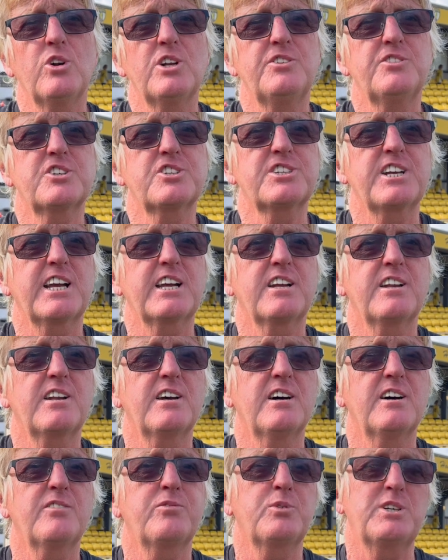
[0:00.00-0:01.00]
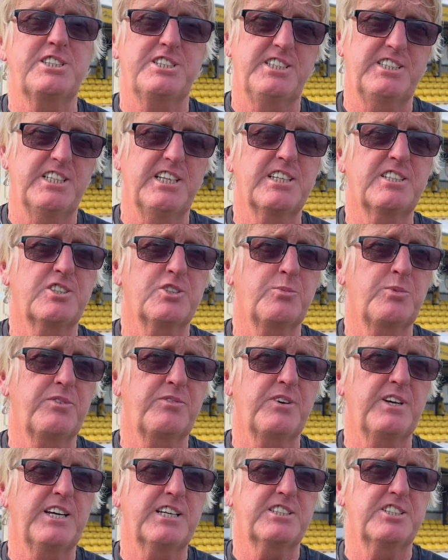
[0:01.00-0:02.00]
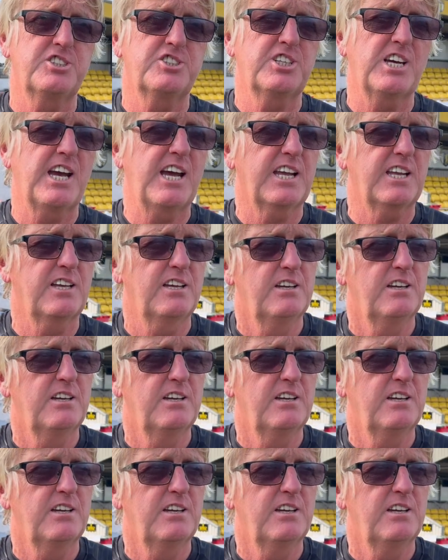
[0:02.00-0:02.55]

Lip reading: in the second half, which he did, to be fair to Jack.